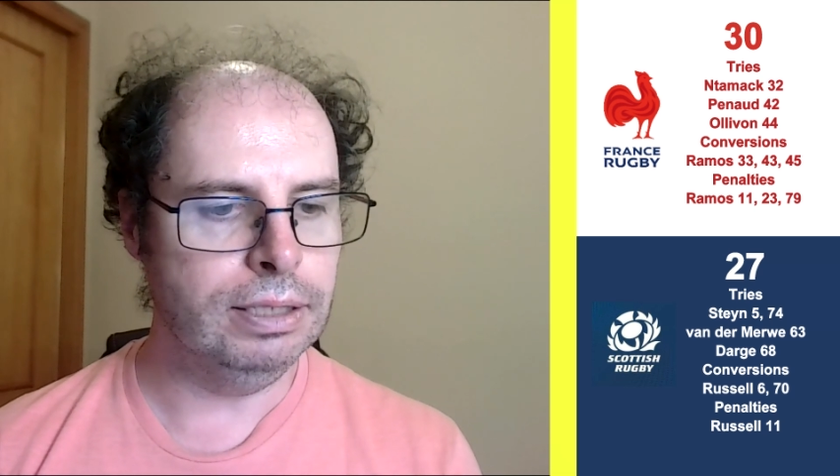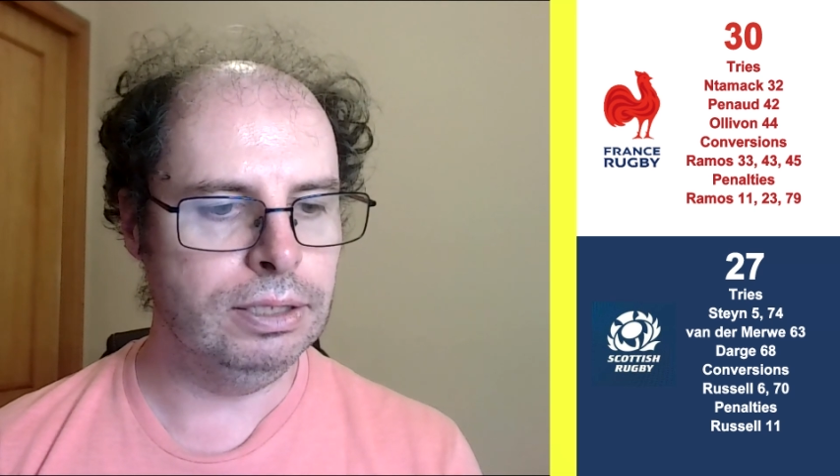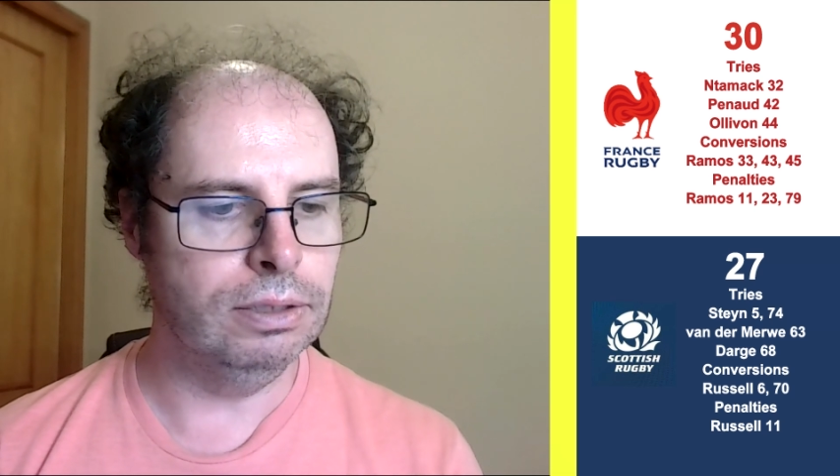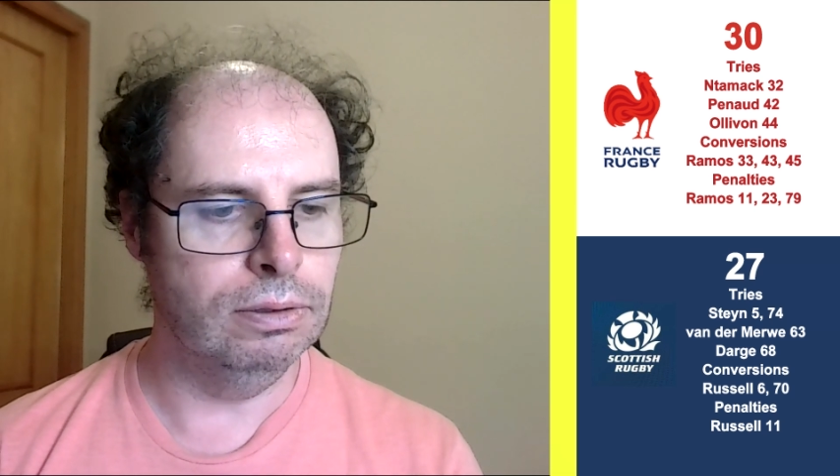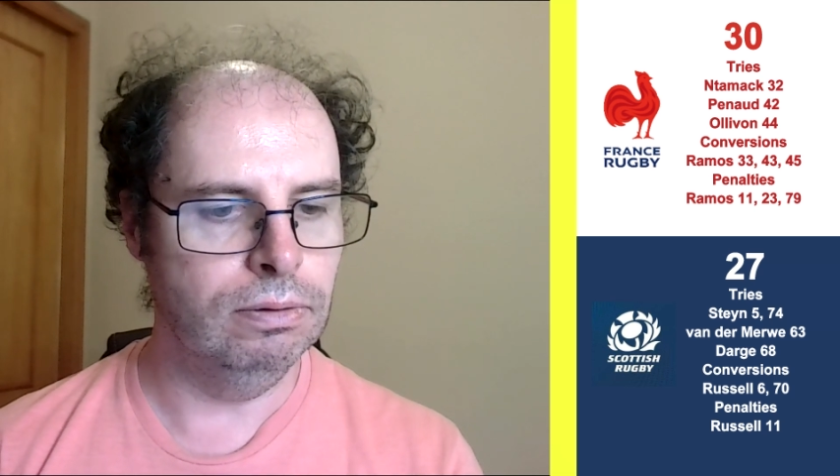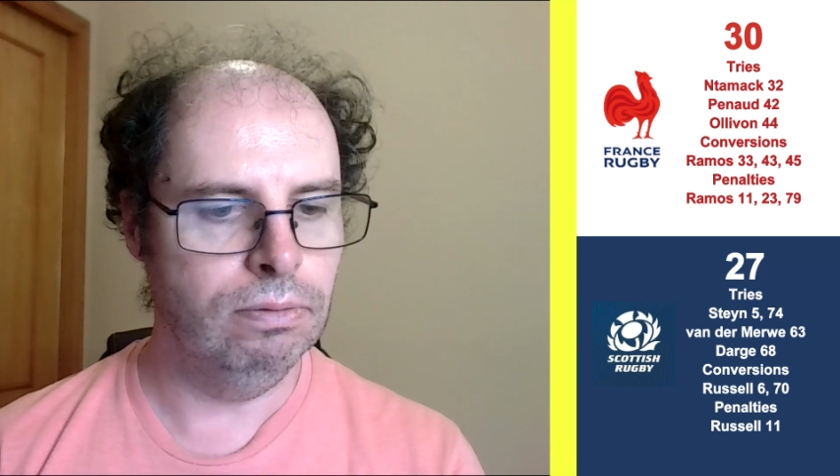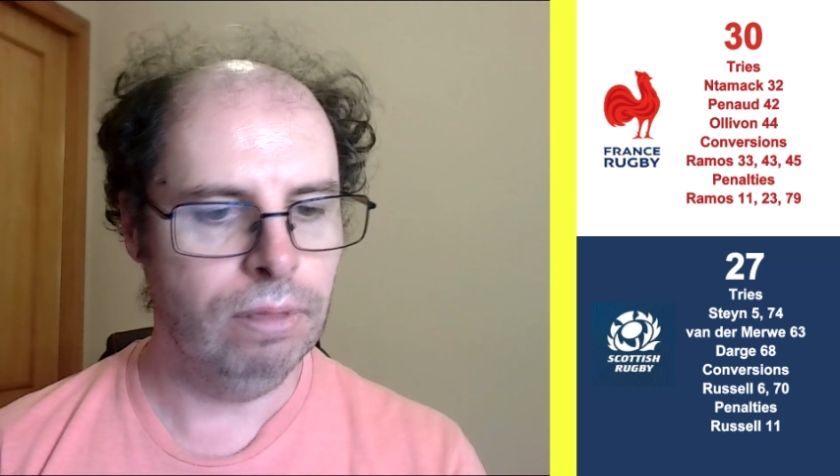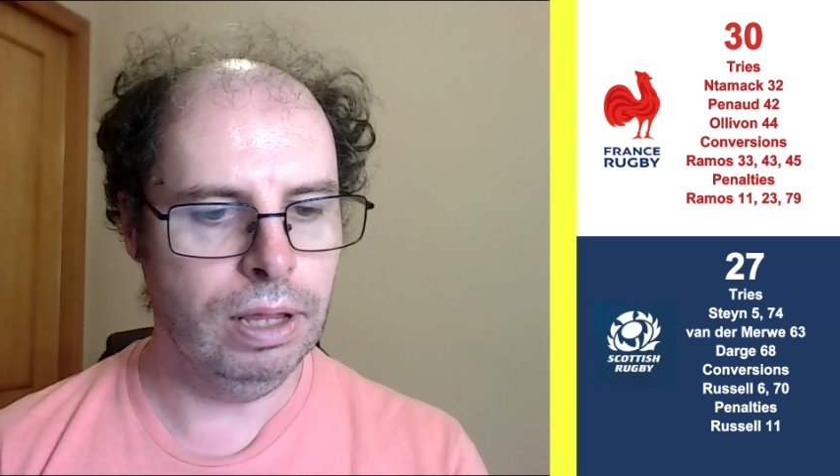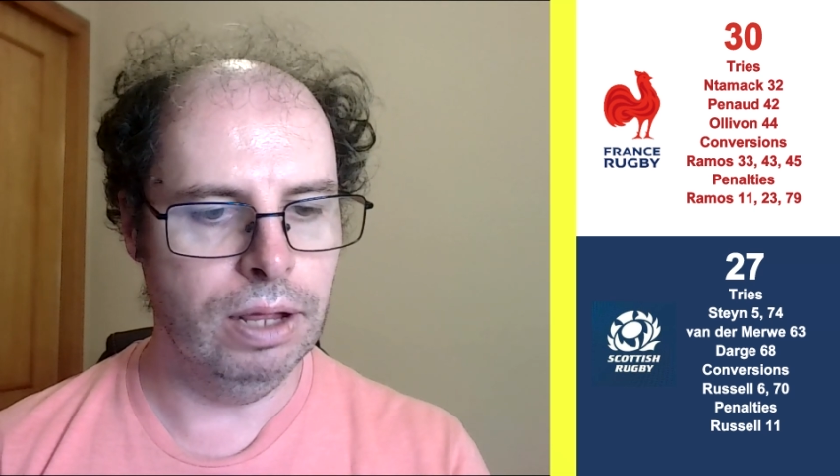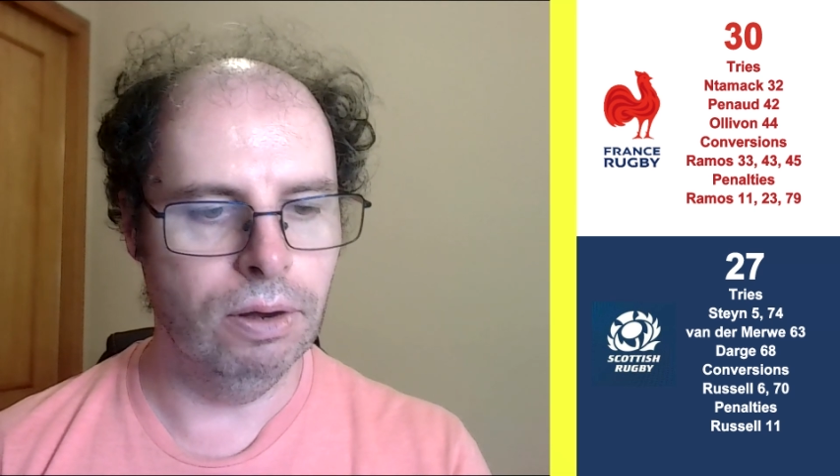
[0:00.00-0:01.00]
France,
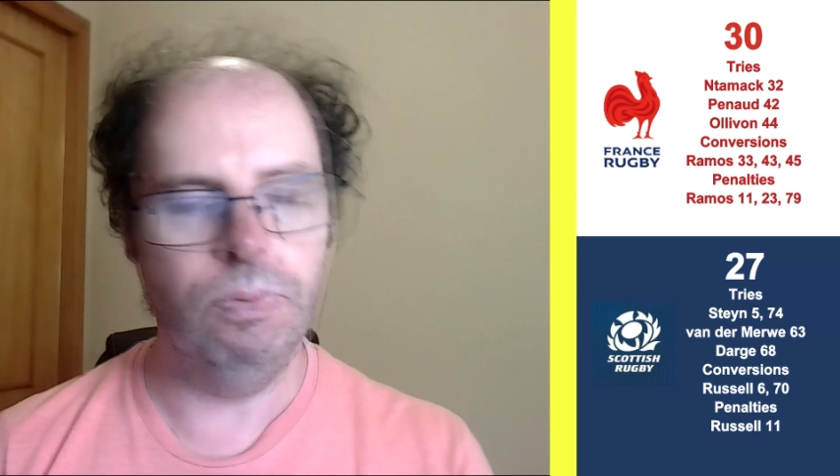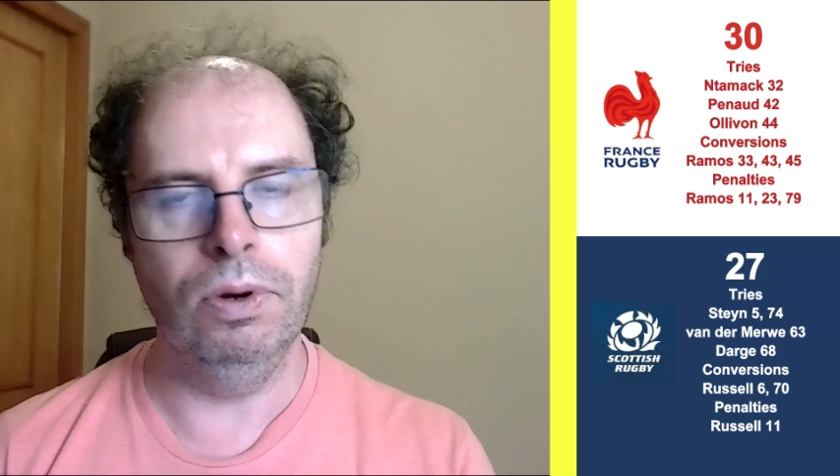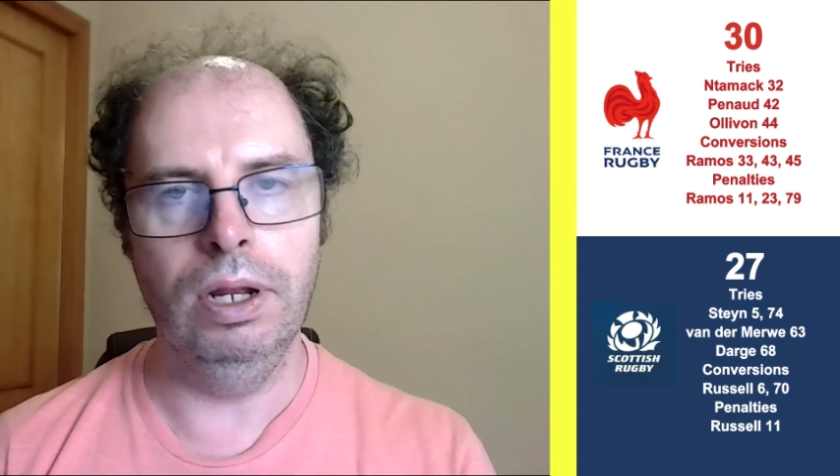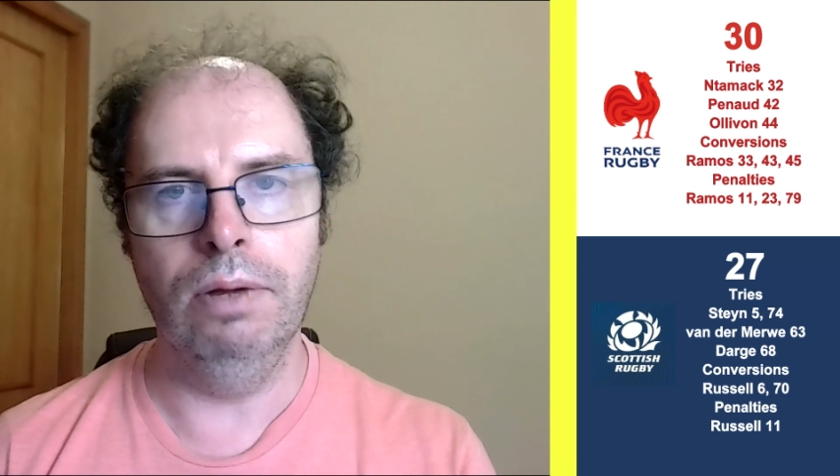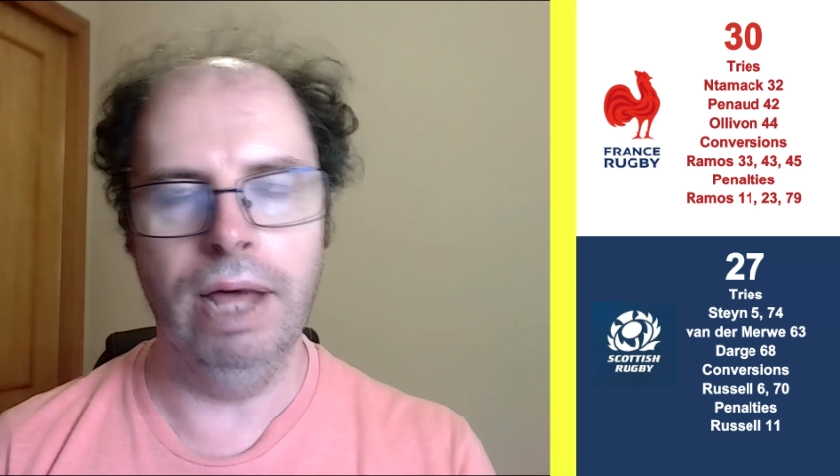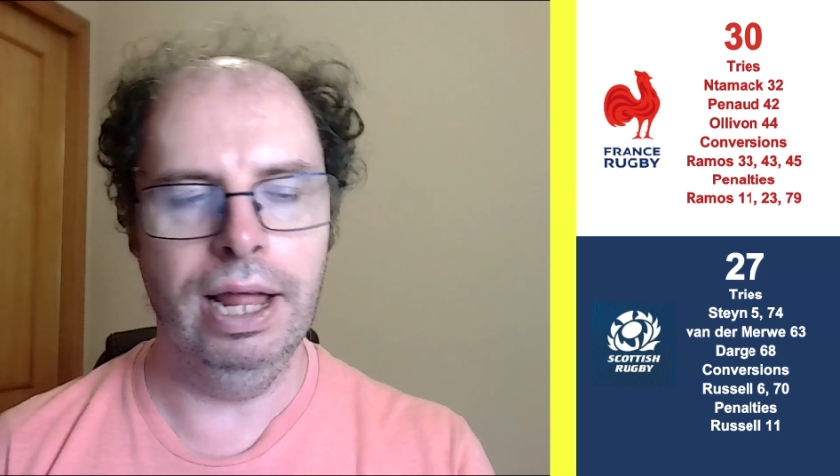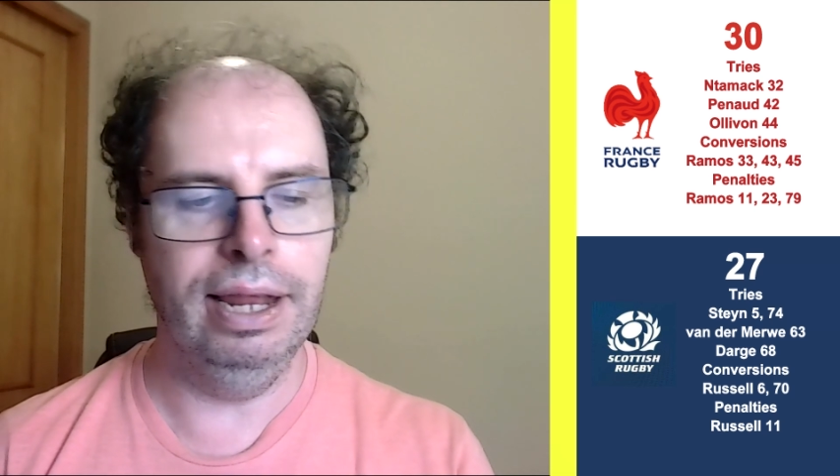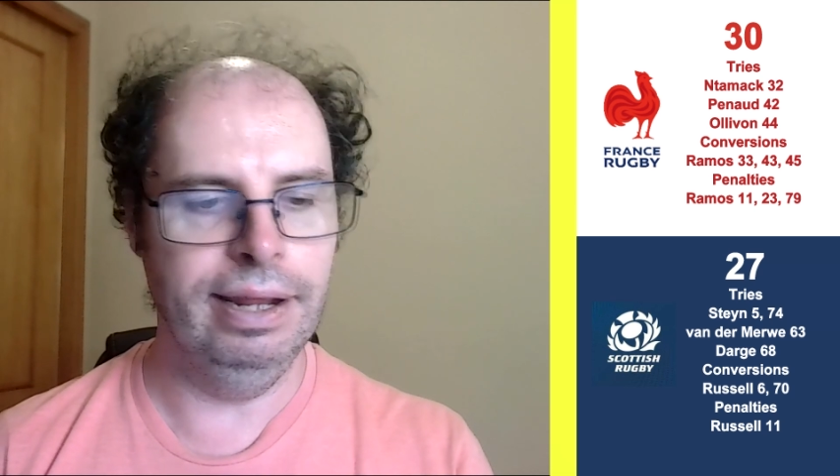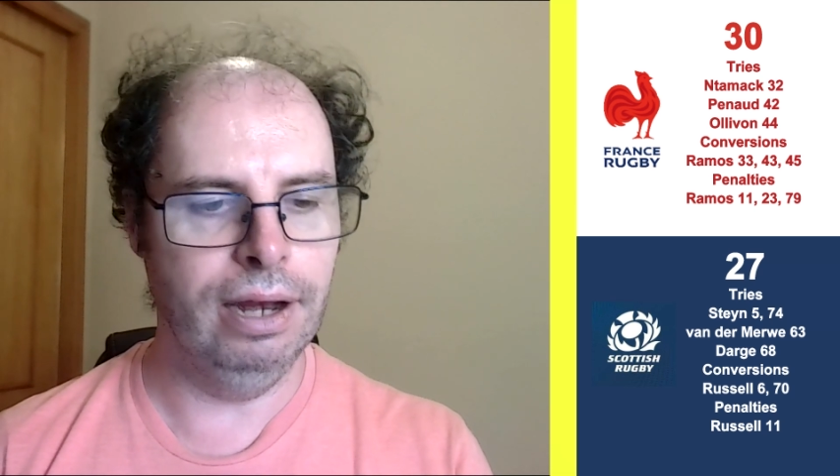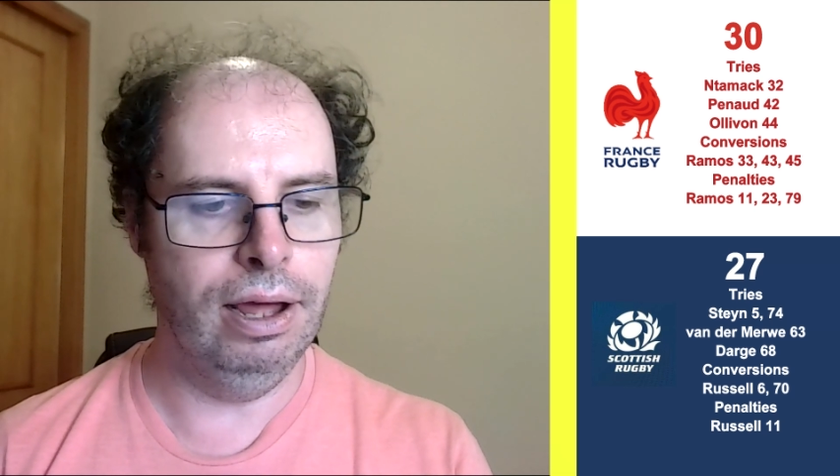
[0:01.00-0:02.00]
though, get up
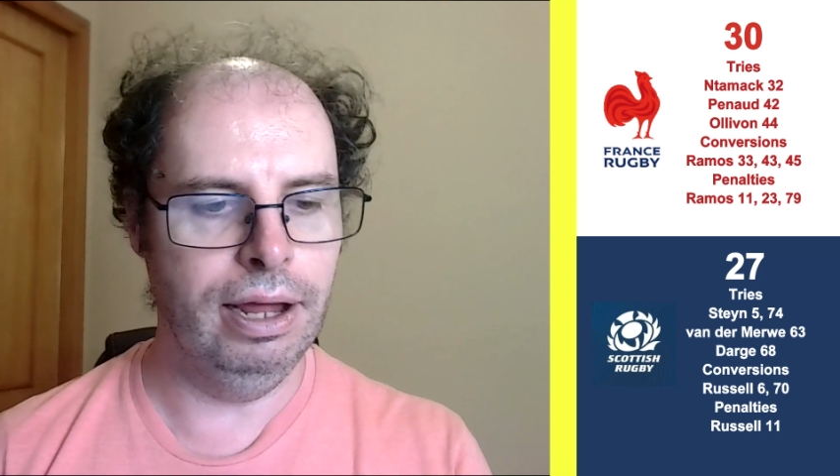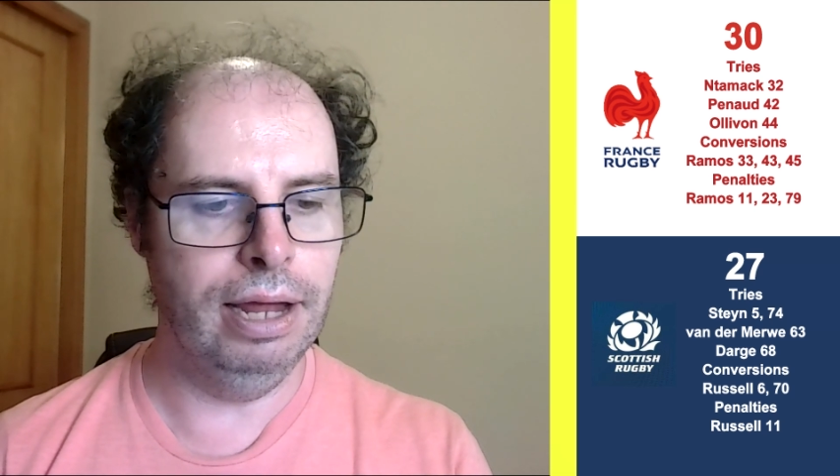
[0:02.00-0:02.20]
really well,